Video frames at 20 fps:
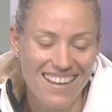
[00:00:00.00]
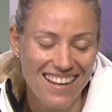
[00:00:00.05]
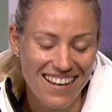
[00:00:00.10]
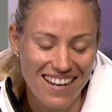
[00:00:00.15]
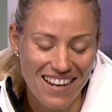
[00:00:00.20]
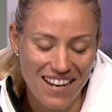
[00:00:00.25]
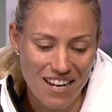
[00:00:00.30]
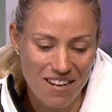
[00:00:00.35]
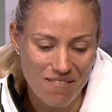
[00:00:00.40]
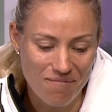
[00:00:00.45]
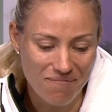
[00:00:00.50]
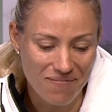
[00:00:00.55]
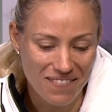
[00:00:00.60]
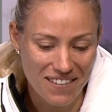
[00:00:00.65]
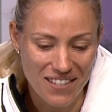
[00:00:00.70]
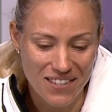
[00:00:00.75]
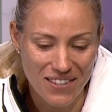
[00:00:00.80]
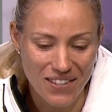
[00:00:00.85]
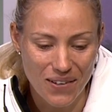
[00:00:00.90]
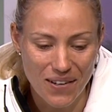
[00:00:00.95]

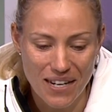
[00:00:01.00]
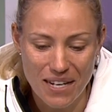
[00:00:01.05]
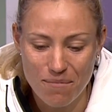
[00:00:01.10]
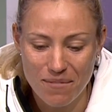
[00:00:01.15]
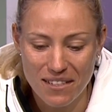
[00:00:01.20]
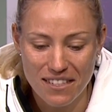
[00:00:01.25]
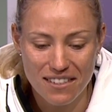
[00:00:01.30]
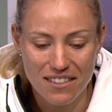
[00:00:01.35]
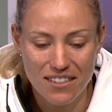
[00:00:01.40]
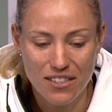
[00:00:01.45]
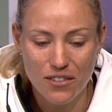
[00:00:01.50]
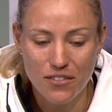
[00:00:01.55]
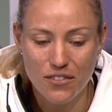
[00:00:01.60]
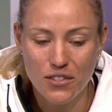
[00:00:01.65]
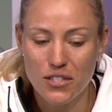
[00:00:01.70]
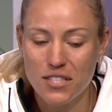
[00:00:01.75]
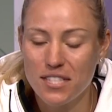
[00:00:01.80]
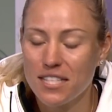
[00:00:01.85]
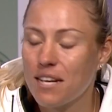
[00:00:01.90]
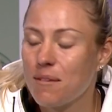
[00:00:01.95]
No, I mean, of
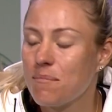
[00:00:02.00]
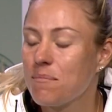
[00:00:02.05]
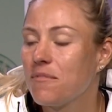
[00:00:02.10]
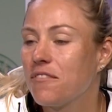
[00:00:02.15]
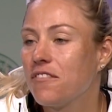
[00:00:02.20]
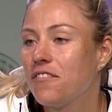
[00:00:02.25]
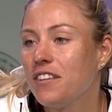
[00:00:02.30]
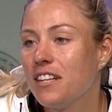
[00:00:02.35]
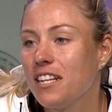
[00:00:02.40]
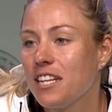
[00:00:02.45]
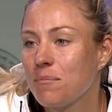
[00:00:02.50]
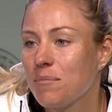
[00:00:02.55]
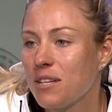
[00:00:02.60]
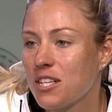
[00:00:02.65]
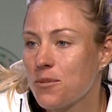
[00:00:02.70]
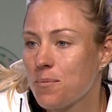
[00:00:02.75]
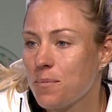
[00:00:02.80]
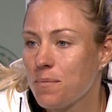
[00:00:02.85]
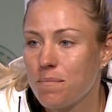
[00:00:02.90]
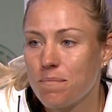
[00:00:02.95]
course, I'm feeling
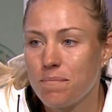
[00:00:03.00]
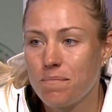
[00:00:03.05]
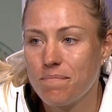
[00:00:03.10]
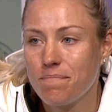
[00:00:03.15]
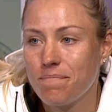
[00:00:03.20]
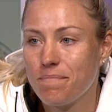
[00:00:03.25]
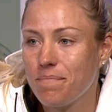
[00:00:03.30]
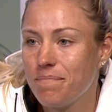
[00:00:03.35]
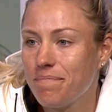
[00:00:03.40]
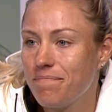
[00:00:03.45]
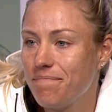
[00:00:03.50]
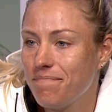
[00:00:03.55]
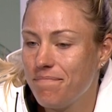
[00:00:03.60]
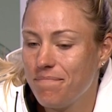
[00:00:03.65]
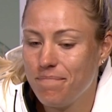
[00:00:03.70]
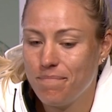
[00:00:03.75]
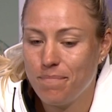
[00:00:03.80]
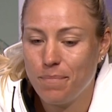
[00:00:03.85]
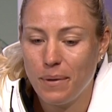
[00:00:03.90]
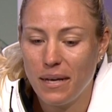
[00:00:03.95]
much
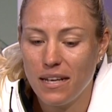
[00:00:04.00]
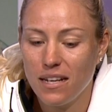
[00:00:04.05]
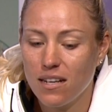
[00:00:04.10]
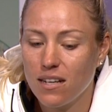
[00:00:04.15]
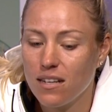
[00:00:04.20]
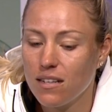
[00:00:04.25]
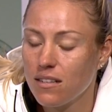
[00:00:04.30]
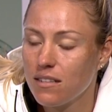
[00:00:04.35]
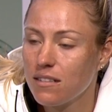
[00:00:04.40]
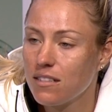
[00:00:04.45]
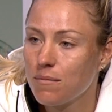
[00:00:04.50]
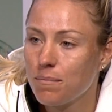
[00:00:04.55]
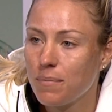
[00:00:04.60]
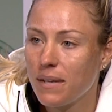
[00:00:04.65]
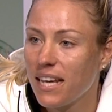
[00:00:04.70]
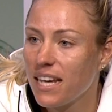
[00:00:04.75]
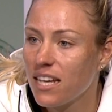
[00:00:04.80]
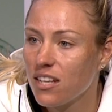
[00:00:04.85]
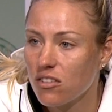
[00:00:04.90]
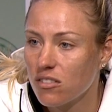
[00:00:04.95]
better
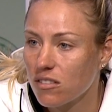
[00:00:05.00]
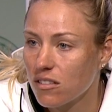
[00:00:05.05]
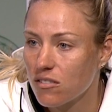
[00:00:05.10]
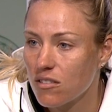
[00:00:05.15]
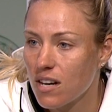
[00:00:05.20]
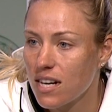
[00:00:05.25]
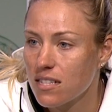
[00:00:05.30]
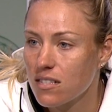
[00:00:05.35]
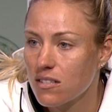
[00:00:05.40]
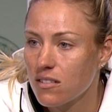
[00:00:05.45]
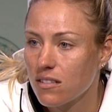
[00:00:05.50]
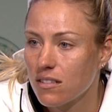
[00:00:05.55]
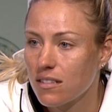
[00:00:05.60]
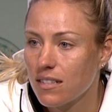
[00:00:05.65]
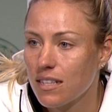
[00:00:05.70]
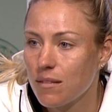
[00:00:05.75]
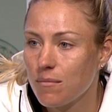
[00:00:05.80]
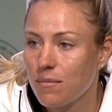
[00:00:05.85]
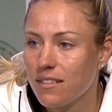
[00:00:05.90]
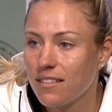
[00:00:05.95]
playing on grass court.
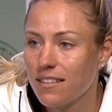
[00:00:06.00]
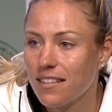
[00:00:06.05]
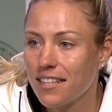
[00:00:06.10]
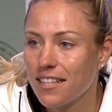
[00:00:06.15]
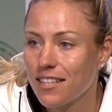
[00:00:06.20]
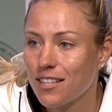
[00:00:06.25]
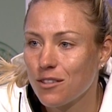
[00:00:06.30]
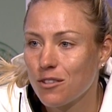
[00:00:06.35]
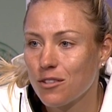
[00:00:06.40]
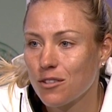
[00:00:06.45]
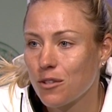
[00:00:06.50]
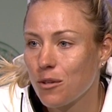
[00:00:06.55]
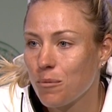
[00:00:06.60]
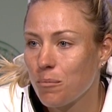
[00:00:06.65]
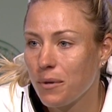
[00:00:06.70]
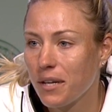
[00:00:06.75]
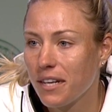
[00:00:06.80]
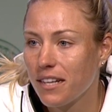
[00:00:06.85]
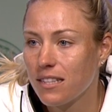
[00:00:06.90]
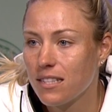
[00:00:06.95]
I mean, I cannot
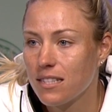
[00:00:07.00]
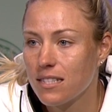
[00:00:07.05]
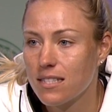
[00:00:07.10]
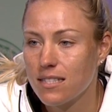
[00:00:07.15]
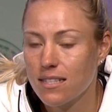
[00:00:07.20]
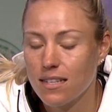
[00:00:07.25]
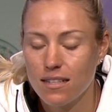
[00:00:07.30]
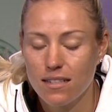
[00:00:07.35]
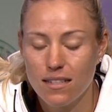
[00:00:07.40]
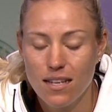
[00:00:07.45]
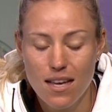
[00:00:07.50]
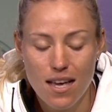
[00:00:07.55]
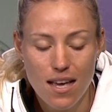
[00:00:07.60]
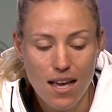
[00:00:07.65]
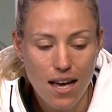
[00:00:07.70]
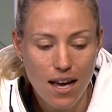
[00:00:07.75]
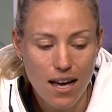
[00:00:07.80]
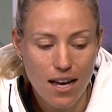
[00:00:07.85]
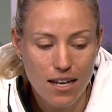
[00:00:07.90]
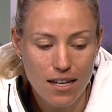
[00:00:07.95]
compare this, and
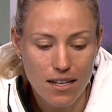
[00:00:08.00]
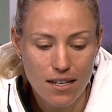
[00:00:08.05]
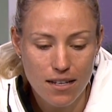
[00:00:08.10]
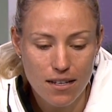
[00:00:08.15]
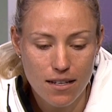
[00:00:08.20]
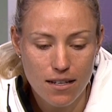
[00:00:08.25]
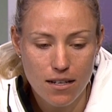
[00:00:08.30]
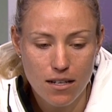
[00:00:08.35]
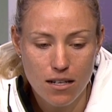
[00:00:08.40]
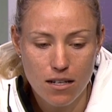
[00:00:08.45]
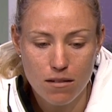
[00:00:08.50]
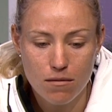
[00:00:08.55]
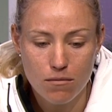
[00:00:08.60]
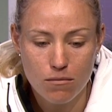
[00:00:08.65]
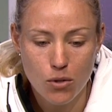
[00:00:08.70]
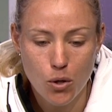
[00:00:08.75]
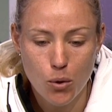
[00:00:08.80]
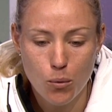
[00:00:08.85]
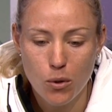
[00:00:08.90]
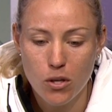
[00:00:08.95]

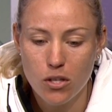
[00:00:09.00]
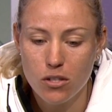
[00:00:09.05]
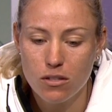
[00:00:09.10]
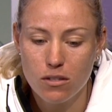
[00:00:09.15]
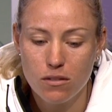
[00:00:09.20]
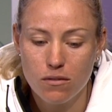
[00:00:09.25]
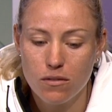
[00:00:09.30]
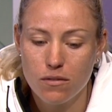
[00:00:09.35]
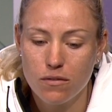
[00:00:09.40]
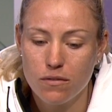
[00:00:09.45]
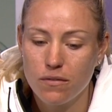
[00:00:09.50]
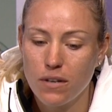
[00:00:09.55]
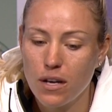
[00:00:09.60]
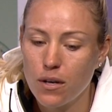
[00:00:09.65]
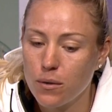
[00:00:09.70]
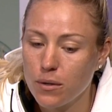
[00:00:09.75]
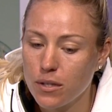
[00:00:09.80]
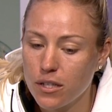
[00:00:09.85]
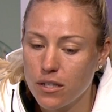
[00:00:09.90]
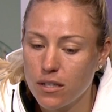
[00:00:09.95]
I worked
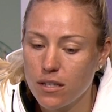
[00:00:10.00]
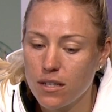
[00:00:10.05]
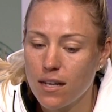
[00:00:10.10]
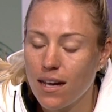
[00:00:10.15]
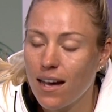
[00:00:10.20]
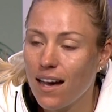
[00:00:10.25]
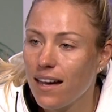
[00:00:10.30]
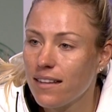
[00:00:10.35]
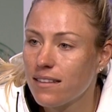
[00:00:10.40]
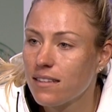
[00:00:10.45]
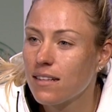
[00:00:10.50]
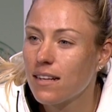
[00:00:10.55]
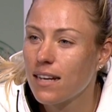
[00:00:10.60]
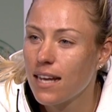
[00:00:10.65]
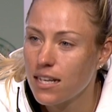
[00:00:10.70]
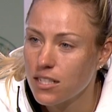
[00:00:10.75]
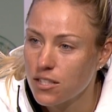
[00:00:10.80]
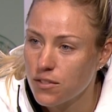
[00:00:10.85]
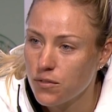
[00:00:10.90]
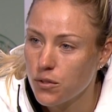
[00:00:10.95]
very hard the
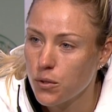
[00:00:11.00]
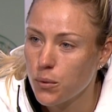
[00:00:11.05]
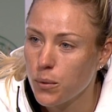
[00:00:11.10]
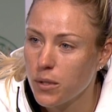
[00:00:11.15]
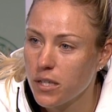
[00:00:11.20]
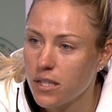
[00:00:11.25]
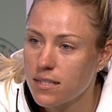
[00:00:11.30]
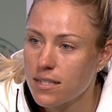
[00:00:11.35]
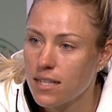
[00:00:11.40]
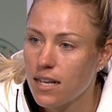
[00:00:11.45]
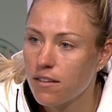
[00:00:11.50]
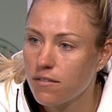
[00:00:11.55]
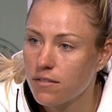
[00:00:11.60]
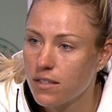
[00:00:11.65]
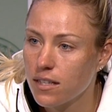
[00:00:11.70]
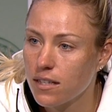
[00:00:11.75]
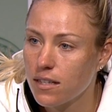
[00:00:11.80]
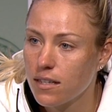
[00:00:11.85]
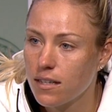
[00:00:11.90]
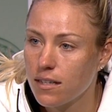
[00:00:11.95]
last few weeks
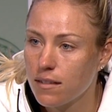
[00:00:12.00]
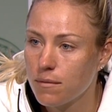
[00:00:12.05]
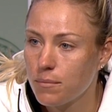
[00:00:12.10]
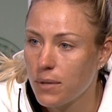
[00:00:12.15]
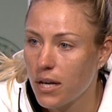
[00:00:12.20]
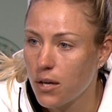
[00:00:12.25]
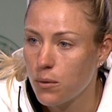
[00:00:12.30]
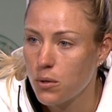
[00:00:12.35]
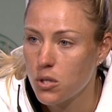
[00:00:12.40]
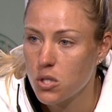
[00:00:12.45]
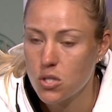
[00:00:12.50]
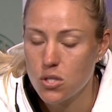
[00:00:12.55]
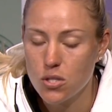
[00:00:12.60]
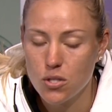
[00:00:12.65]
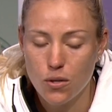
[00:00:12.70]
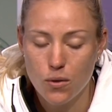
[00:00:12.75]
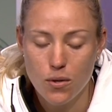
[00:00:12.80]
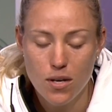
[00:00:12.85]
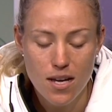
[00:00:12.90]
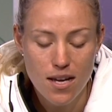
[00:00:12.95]
after Paris,
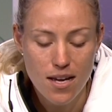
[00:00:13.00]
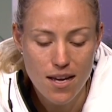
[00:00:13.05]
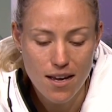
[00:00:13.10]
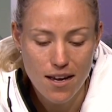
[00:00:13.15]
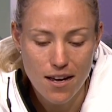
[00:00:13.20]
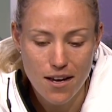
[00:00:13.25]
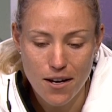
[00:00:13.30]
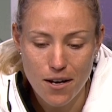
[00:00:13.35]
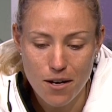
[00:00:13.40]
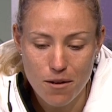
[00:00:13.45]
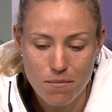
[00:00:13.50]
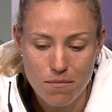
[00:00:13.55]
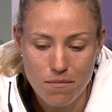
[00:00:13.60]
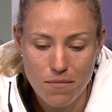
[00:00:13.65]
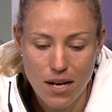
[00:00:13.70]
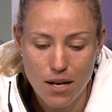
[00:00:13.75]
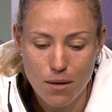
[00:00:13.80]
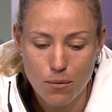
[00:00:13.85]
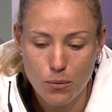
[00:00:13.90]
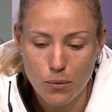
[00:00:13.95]
so
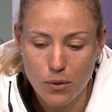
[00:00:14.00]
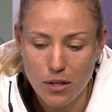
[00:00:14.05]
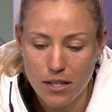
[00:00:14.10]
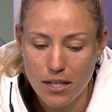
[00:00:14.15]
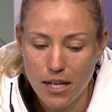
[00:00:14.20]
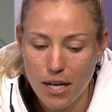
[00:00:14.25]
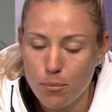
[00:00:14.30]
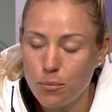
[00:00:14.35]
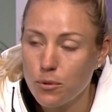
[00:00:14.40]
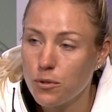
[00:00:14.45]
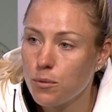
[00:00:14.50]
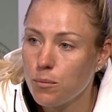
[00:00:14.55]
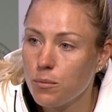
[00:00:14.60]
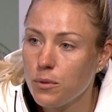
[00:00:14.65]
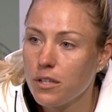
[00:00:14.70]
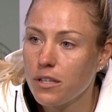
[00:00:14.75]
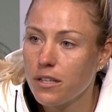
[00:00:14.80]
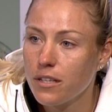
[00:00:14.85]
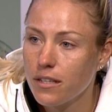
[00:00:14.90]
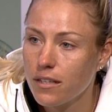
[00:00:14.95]
I'm really happy to
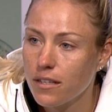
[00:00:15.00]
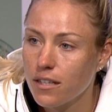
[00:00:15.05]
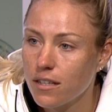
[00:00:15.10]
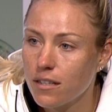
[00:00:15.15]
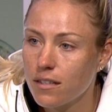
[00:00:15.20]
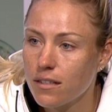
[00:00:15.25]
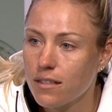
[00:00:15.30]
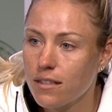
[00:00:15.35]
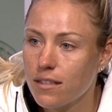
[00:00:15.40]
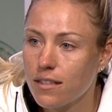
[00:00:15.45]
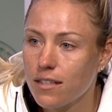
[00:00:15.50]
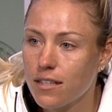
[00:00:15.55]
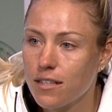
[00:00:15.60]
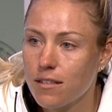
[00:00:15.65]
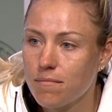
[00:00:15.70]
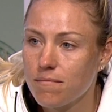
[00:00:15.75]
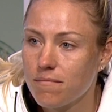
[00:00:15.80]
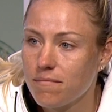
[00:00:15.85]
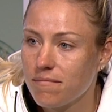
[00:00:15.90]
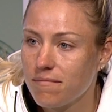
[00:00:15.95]
be here
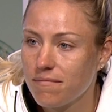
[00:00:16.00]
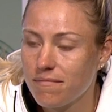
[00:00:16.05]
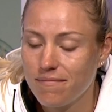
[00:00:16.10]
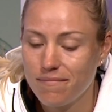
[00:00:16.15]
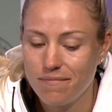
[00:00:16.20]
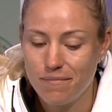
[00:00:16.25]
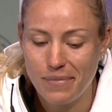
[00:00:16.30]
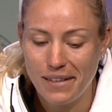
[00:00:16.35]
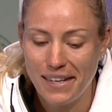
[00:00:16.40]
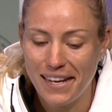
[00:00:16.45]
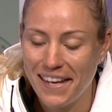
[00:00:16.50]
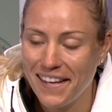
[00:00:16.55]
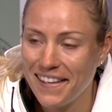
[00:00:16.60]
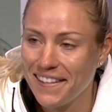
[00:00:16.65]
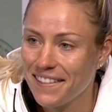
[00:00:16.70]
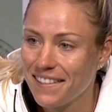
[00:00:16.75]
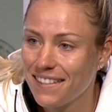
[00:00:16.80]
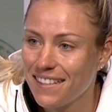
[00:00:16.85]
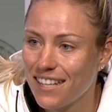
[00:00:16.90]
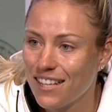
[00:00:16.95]

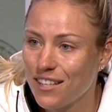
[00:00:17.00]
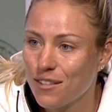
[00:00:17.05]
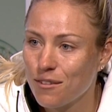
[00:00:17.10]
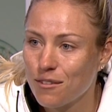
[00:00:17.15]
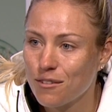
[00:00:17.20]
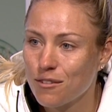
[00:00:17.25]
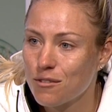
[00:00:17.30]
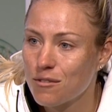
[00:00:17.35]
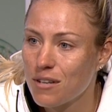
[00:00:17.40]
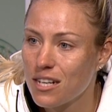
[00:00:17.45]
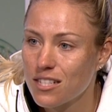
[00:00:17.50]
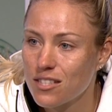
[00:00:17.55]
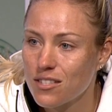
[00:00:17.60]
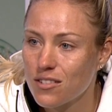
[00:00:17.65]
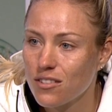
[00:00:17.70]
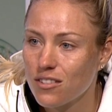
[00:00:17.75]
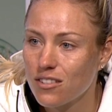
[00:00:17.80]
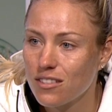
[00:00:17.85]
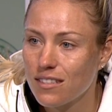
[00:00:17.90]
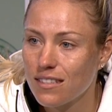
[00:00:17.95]
playing again on grass
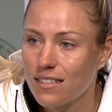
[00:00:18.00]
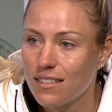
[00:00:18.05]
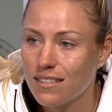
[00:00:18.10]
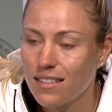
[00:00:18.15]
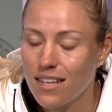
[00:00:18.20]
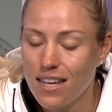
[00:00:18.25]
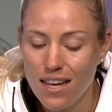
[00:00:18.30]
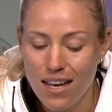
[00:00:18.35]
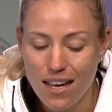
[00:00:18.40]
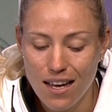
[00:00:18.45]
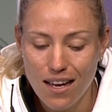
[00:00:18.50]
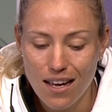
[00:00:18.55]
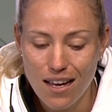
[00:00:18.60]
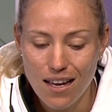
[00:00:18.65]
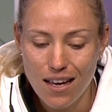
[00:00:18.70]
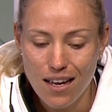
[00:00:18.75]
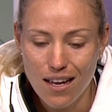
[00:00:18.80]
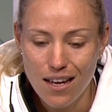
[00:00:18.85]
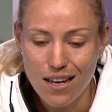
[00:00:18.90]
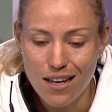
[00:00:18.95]
court. And
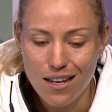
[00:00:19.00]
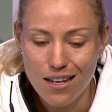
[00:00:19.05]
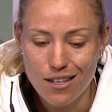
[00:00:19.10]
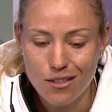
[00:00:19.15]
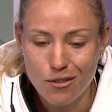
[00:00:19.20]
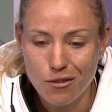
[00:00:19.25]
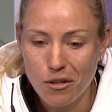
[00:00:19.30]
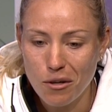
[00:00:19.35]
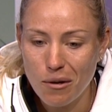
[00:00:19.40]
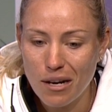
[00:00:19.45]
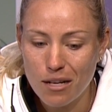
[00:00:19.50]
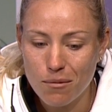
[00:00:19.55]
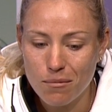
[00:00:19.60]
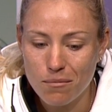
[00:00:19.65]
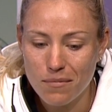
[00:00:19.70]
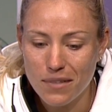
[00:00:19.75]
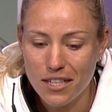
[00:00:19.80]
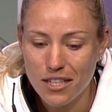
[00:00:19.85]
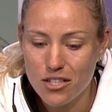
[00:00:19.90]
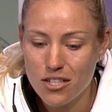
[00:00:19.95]
you know,
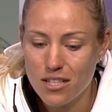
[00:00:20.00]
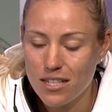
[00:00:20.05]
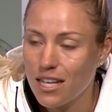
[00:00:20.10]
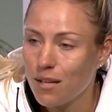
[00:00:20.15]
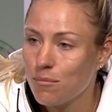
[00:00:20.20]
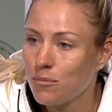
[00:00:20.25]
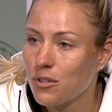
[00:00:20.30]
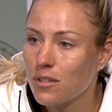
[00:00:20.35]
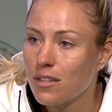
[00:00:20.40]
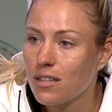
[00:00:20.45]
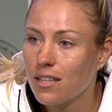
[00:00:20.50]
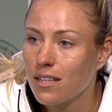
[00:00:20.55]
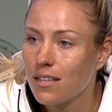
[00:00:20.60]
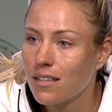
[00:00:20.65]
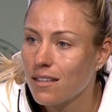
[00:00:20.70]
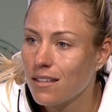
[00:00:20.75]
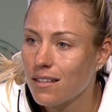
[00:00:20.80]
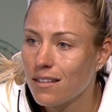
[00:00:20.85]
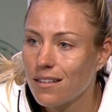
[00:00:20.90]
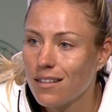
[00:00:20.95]
I'm not
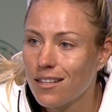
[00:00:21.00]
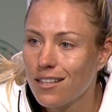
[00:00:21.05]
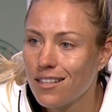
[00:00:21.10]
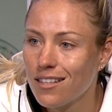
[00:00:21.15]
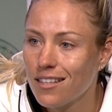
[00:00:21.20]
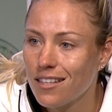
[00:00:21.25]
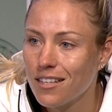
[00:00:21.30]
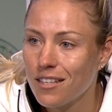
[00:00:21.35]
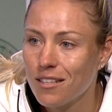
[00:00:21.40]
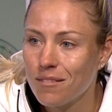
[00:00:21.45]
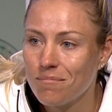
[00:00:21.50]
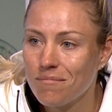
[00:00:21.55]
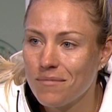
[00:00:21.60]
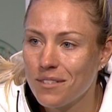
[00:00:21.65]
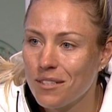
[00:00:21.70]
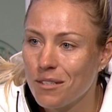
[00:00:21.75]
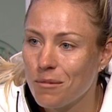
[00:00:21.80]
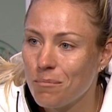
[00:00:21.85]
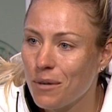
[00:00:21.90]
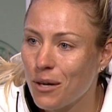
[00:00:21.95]
thinking
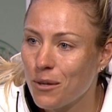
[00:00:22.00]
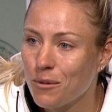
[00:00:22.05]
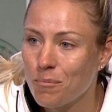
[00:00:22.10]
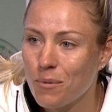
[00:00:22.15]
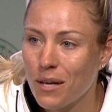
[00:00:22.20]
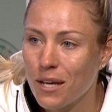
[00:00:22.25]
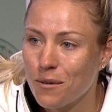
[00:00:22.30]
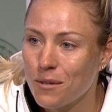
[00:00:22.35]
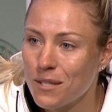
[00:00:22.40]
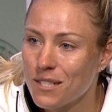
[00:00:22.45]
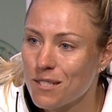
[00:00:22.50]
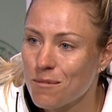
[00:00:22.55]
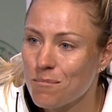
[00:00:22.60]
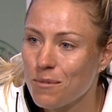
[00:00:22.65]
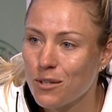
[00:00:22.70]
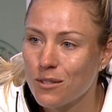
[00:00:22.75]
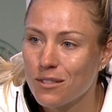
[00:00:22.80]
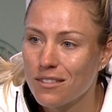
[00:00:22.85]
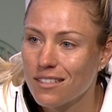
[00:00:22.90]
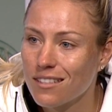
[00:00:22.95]
about Paris,
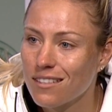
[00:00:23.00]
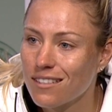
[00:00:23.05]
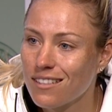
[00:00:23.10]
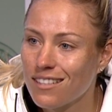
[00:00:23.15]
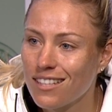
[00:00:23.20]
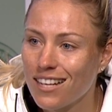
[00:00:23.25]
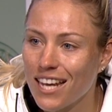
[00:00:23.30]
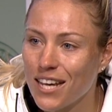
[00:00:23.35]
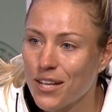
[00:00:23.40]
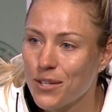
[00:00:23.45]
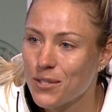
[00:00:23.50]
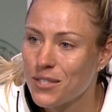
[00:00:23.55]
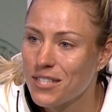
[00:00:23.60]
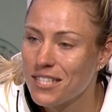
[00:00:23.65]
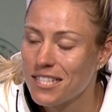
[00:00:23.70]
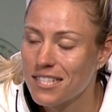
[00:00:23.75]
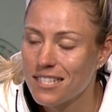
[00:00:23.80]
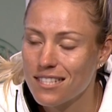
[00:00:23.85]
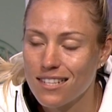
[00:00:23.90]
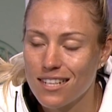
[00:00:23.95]
about the clay court
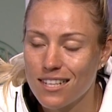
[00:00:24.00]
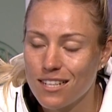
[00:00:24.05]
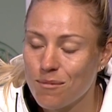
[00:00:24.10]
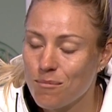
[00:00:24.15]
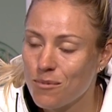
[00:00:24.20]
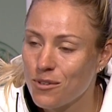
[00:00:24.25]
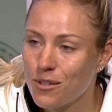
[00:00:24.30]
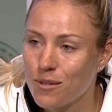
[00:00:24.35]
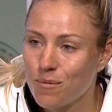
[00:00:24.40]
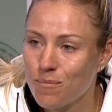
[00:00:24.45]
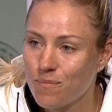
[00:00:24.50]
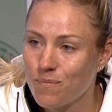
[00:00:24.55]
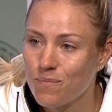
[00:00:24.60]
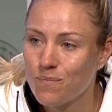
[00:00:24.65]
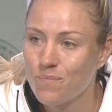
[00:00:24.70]
season anymore.